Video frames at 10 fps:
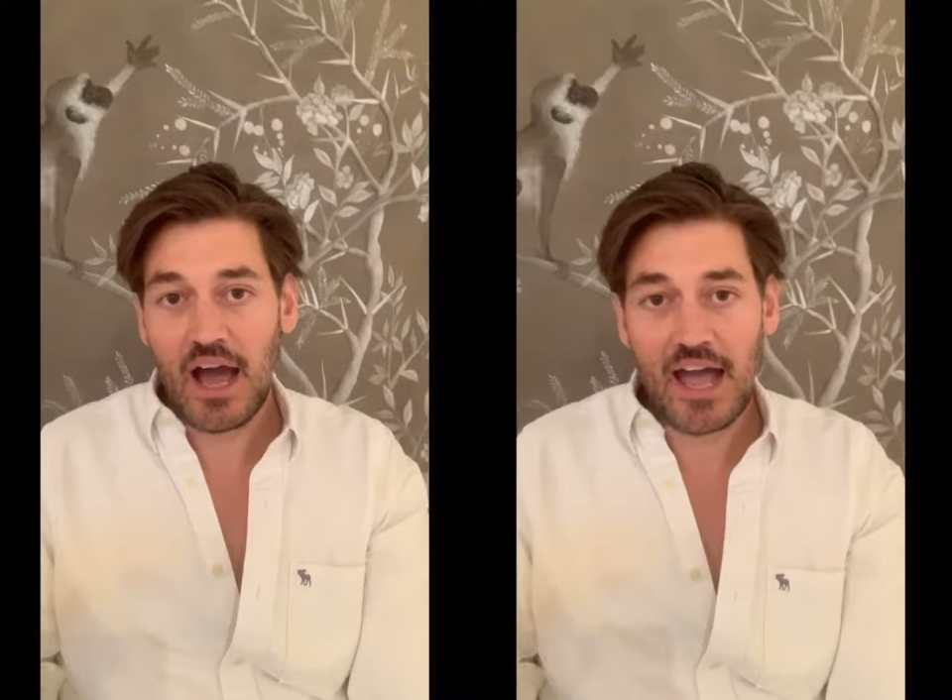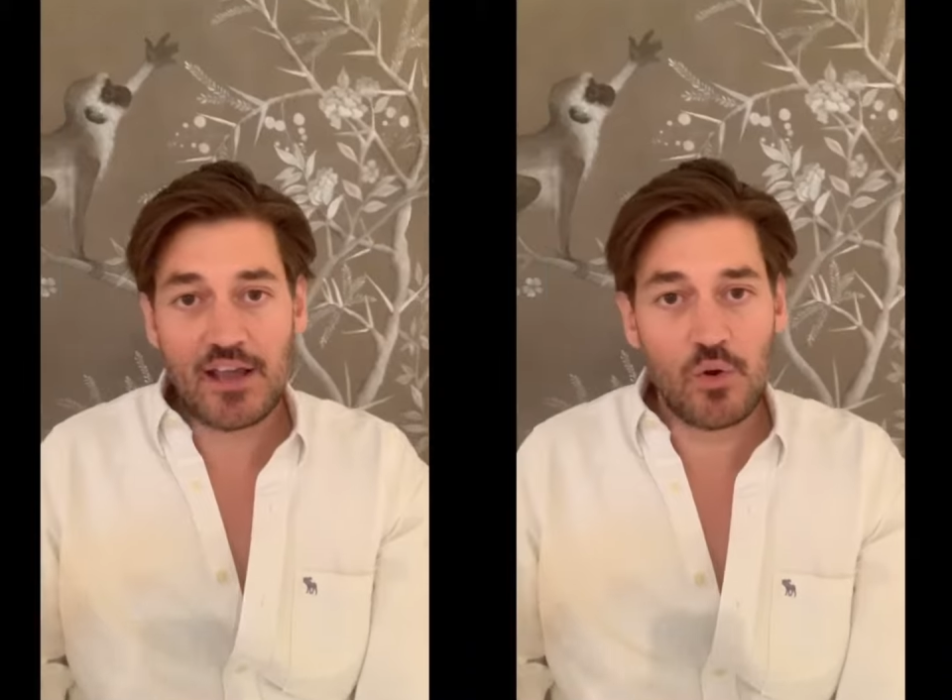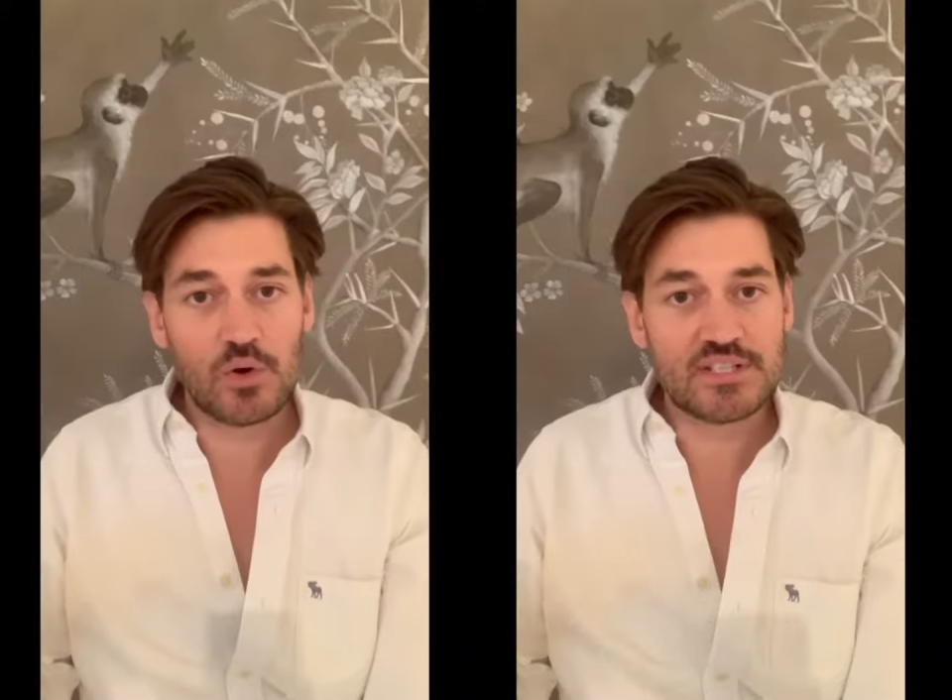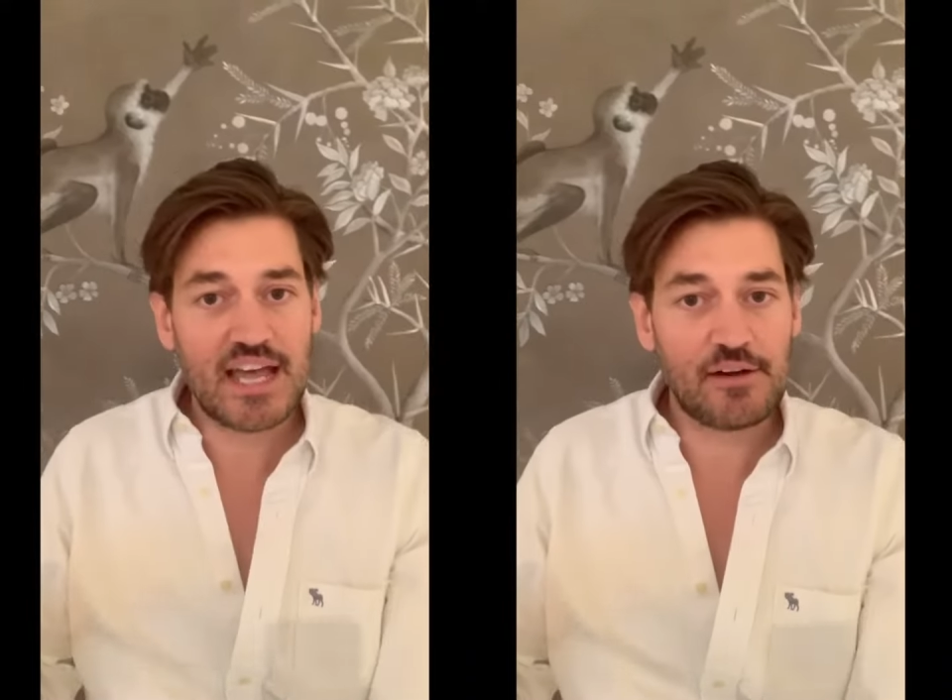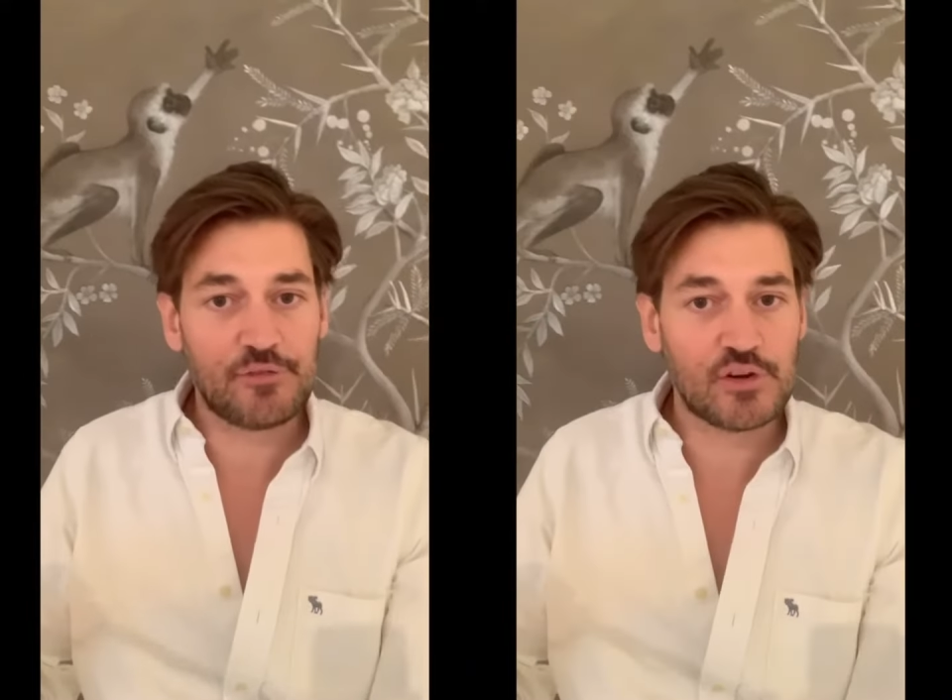I call it
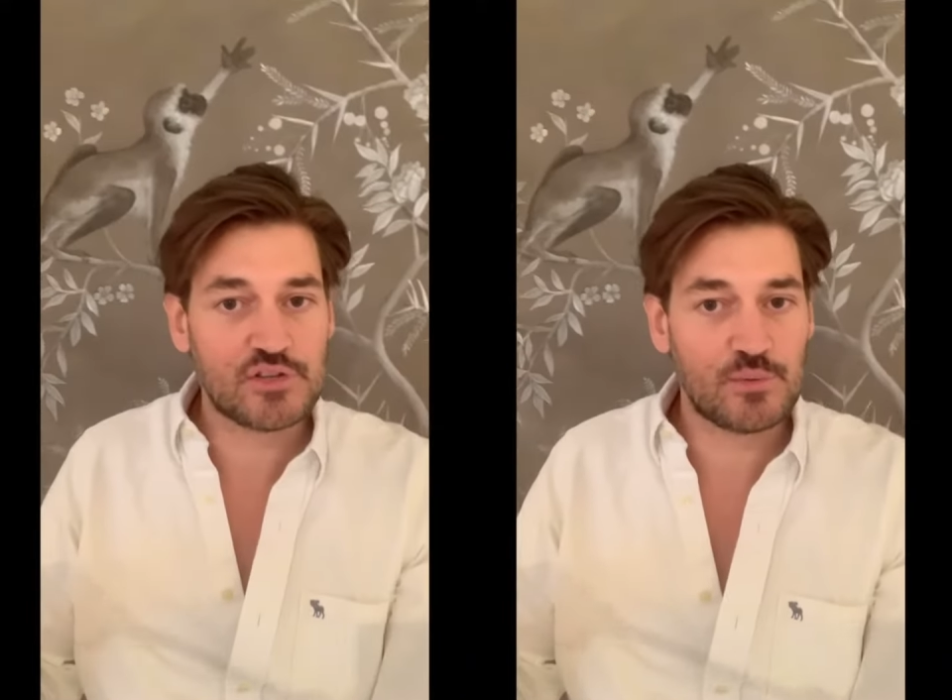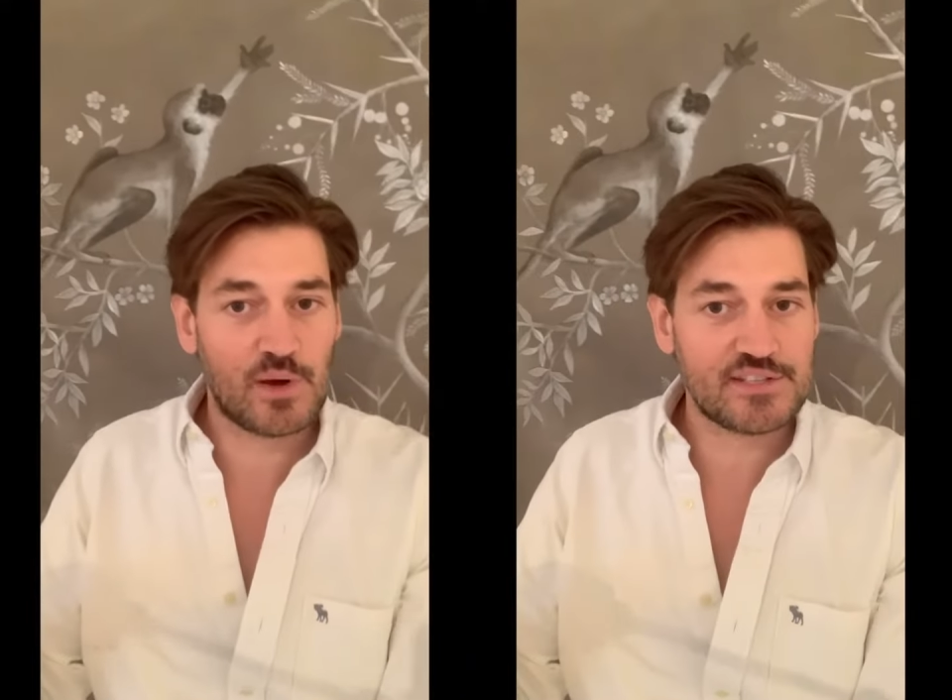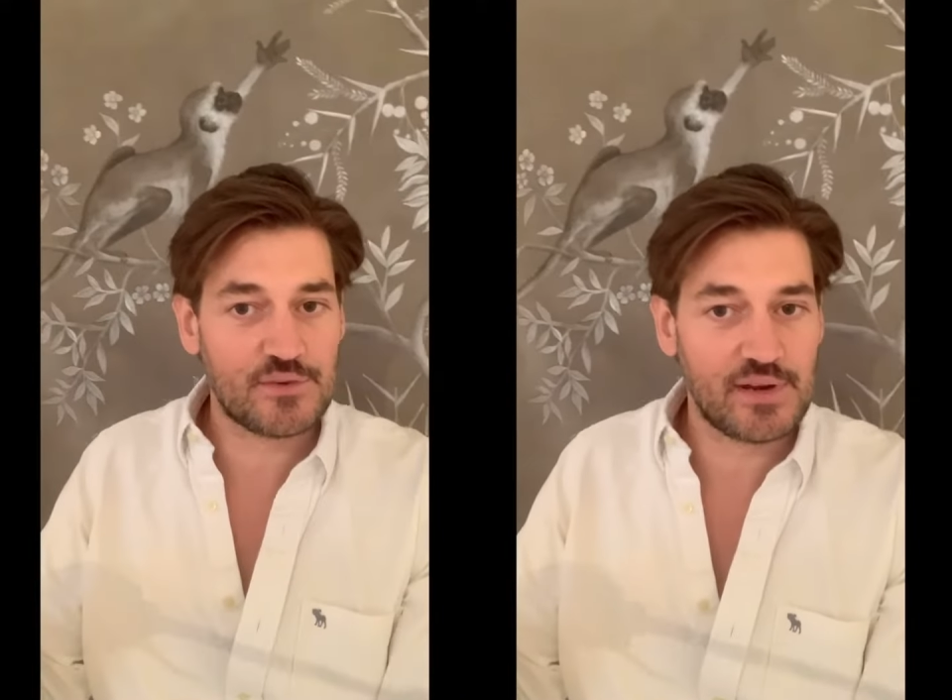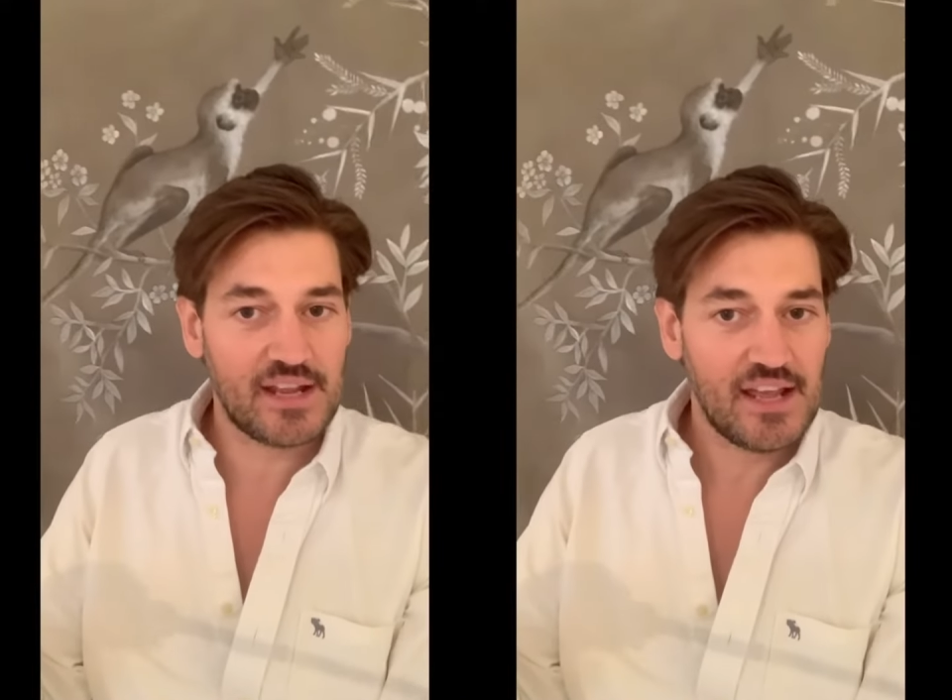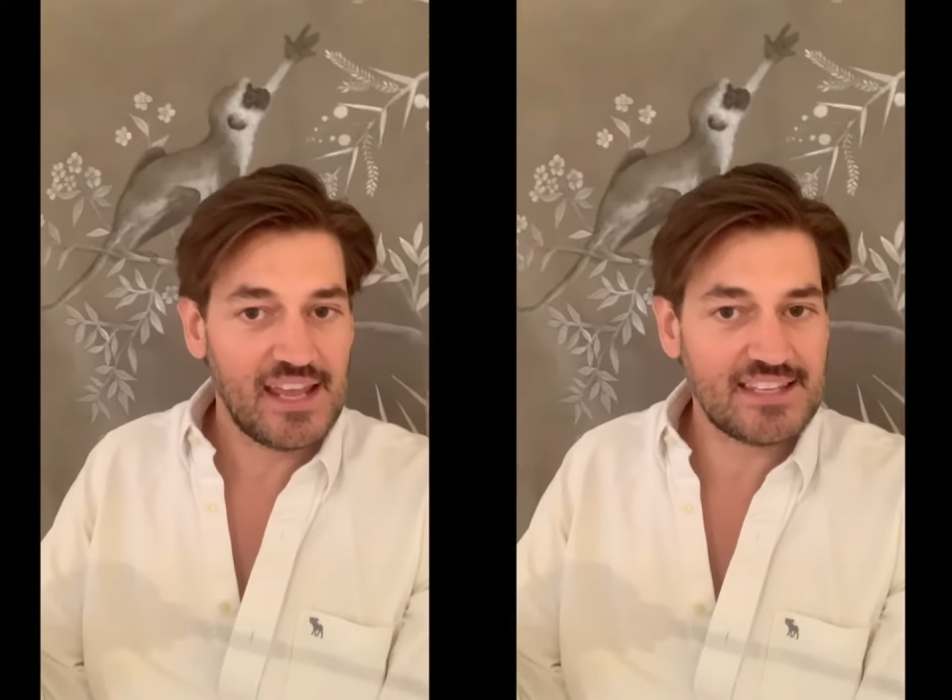Afro
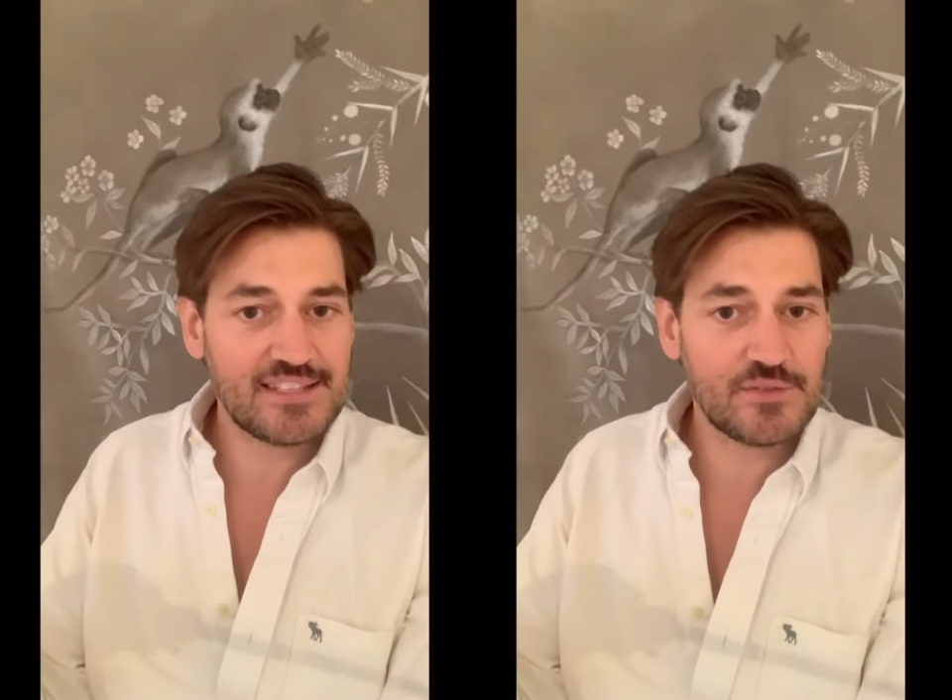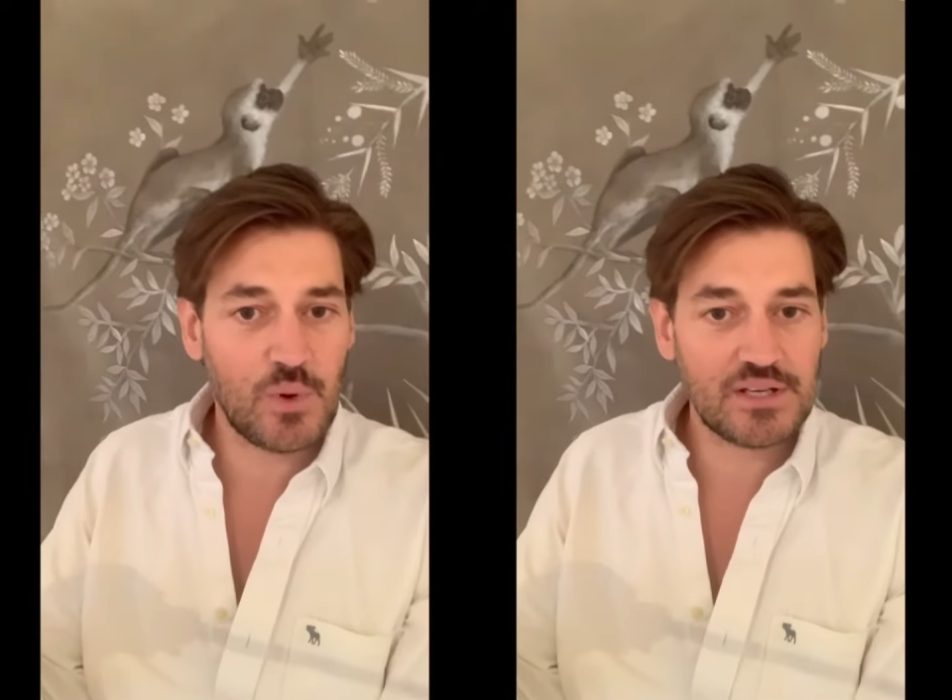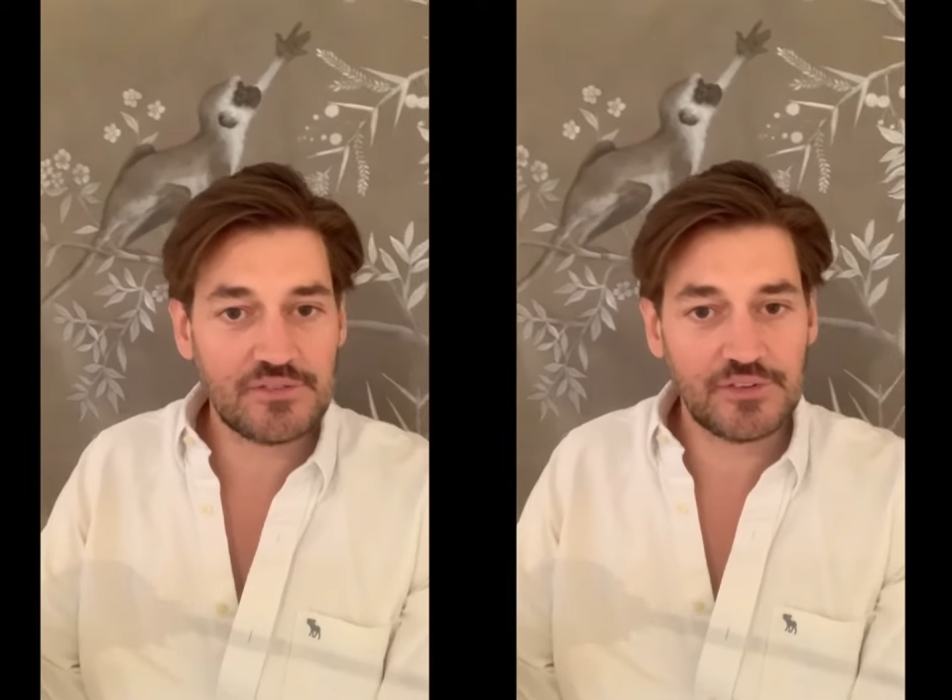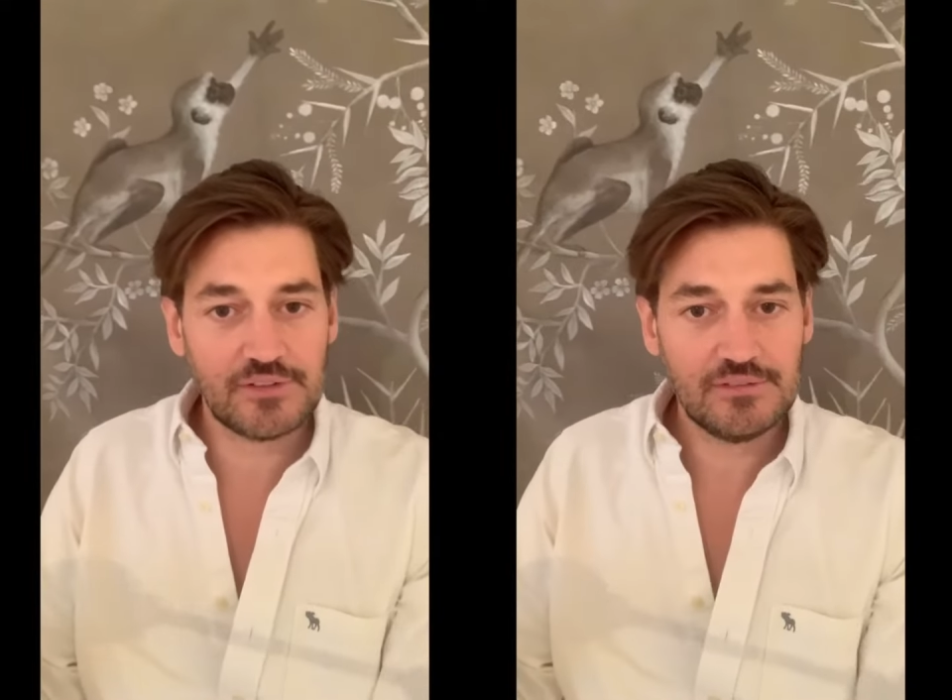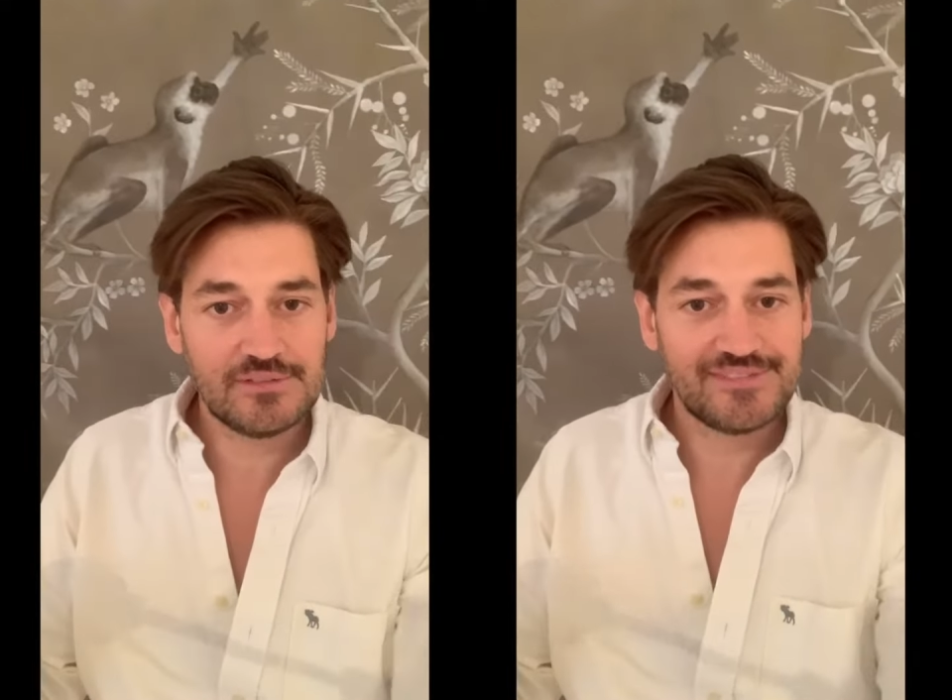Chinoiserie. Isn't it
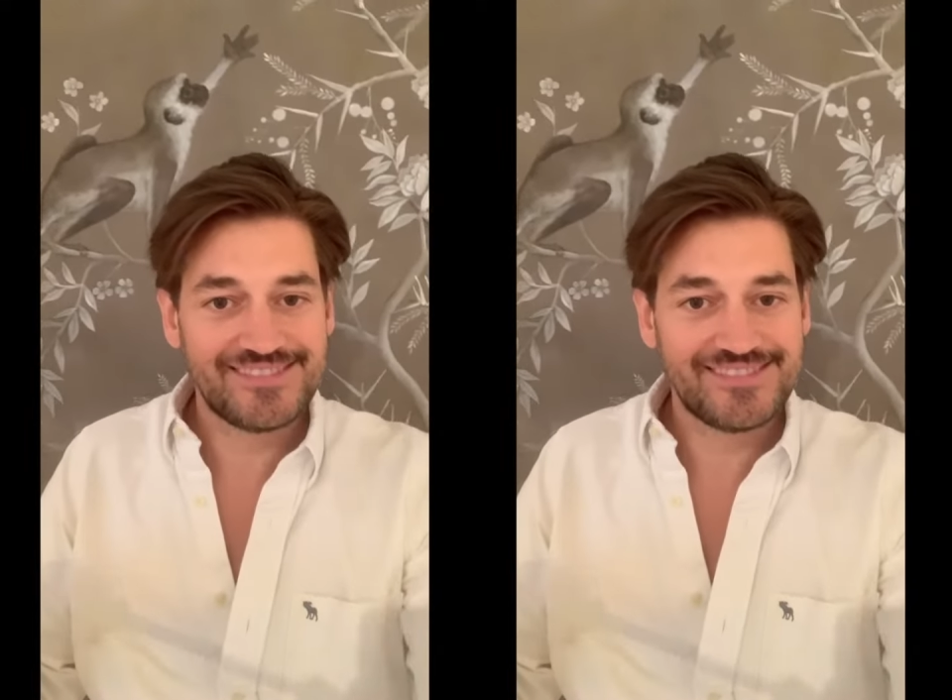wonderful?